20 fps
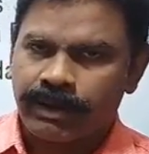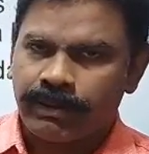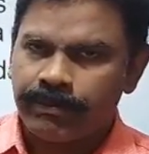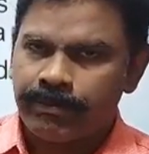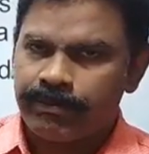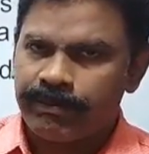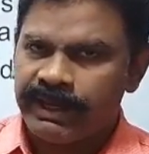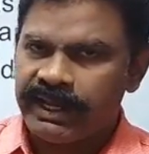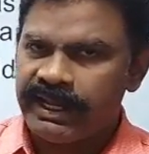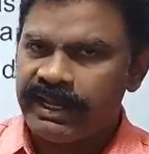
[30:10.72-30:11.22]

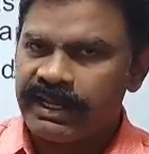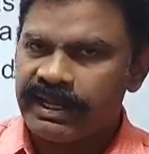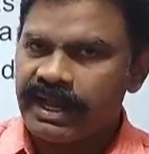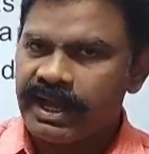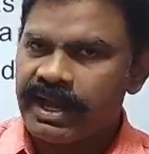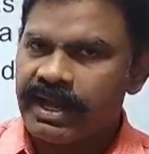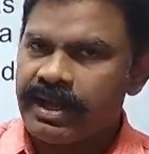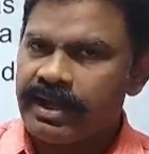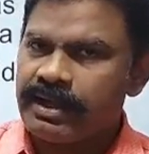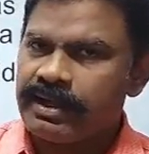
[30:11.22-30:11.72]

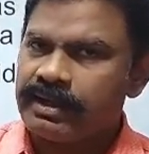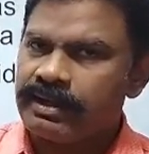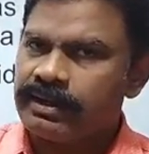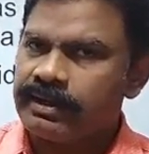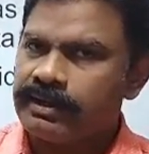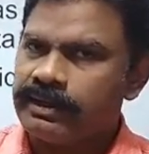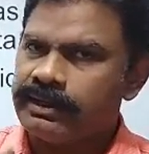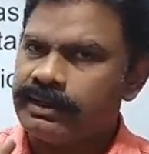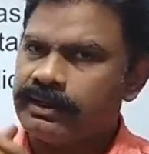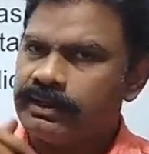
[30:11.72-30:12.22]
Megha
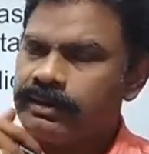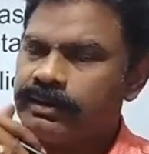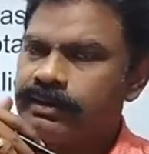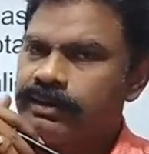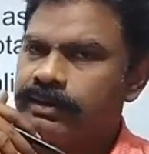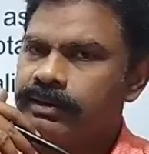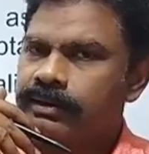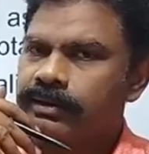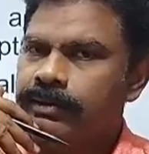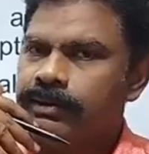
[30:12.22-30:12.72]

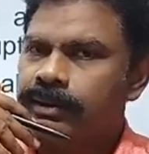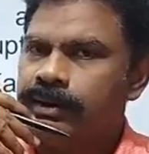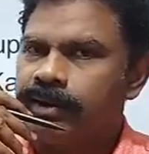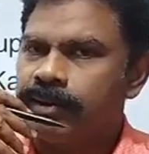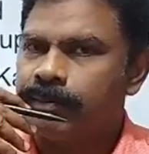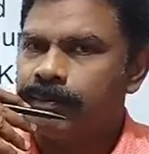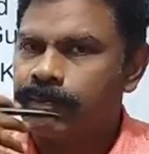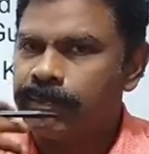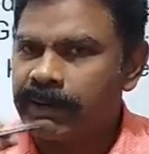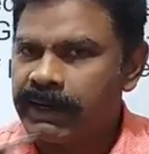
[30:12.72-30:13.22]

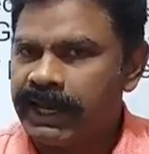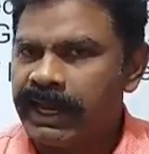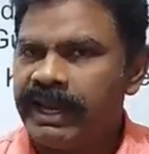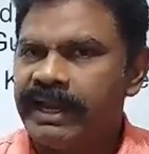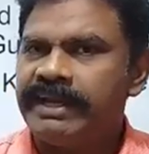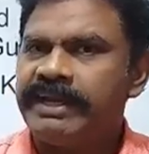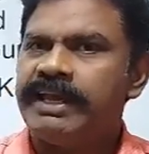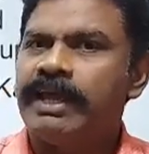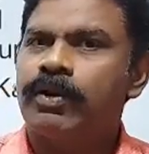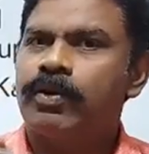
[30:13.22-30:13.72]

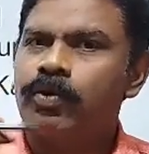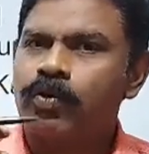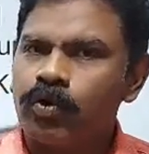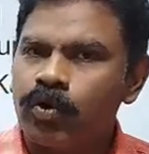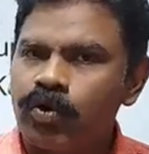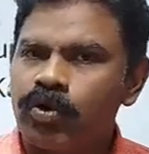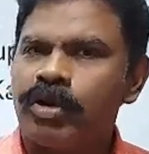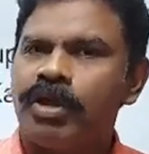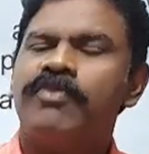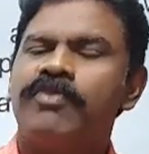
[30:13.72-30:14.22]
played a
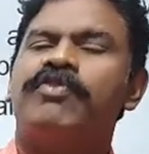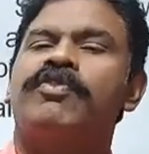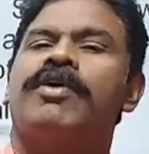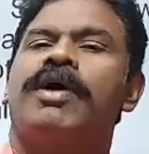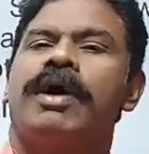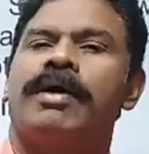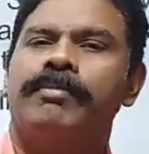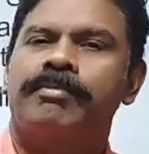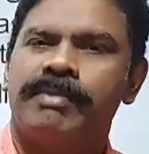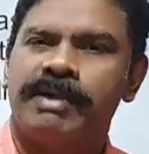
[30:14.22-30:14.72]
role of
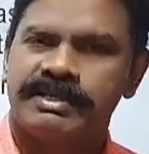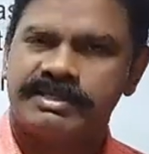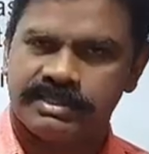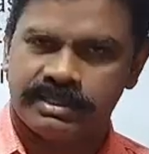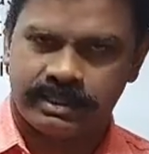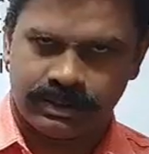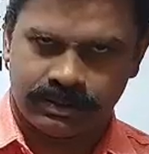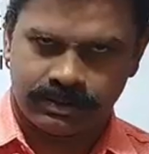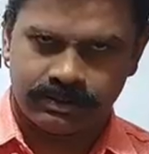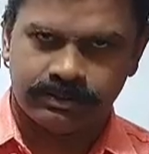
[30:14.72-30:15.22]

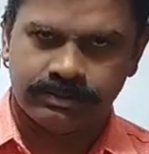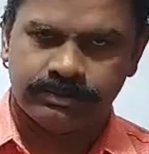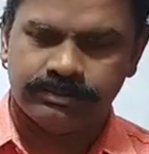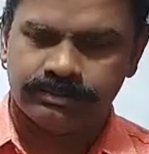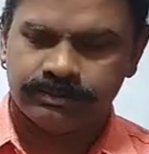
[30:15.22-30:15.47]
ambassador.